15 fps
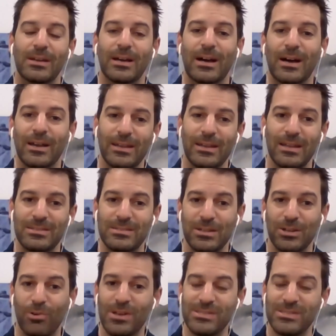it gets
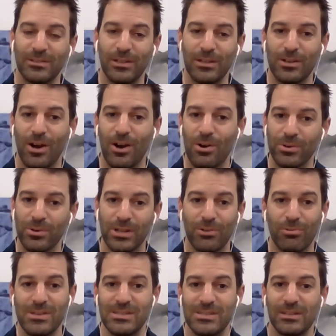increasingly cold,
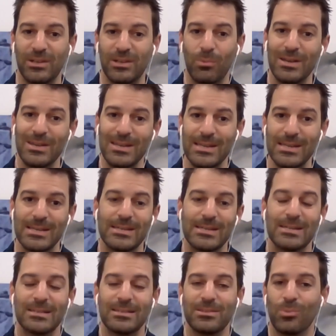increasingly windy.
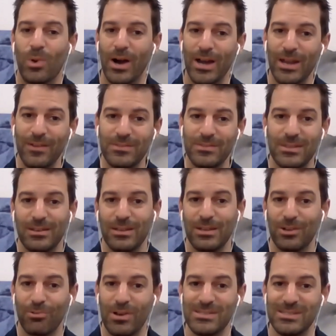The waves get
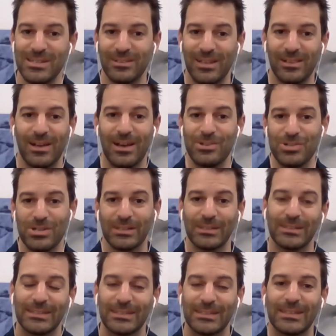increasingly larger.
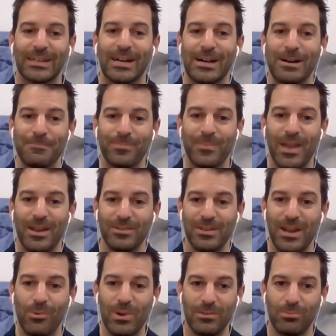
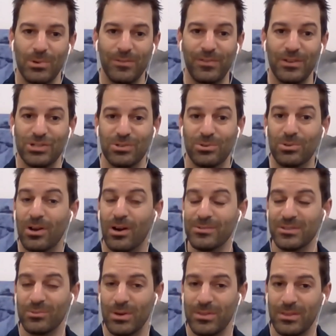We fish in all kinds
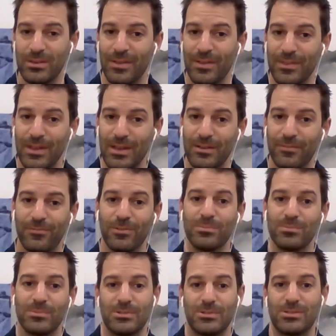of weather down there,
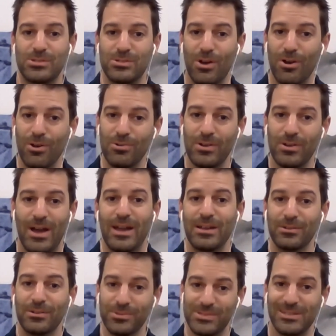from snow,
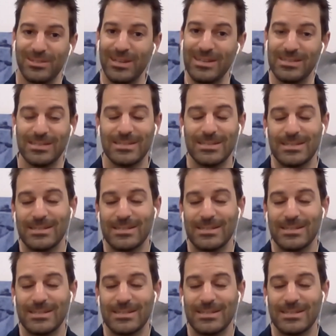hail, sleet,